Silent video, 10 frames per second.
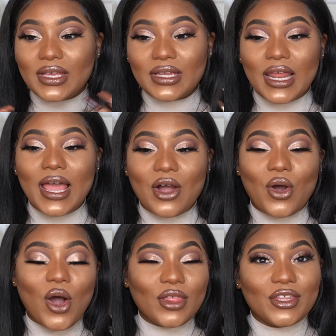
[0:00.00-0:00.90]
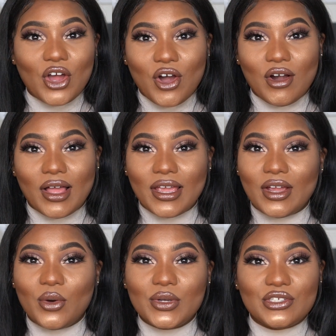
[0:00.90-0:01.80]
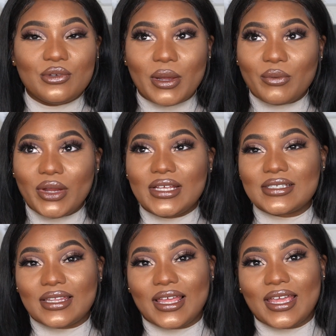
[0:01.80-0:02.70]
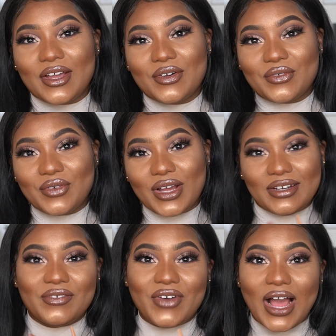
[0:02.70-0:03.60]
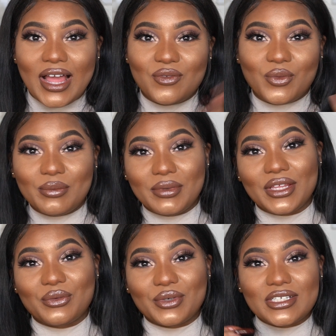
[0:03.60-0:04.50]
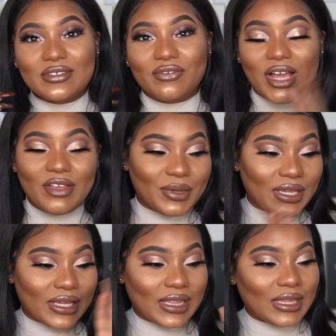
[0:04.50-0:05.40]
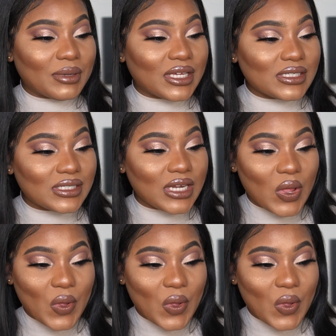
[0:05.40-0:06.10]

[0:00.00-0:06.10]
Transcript: Now, all in all, I always do my ratings on like on five, one being the worst, five being the best.